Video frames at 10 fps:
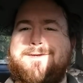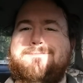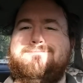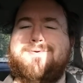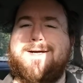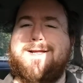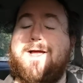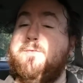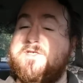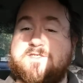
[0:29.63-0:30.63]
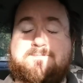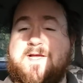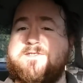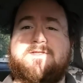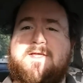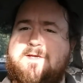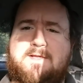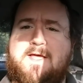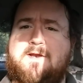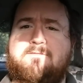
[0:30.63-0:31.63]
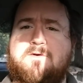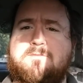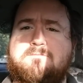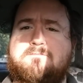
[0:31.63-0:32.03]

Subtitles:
but I respected the hell out of her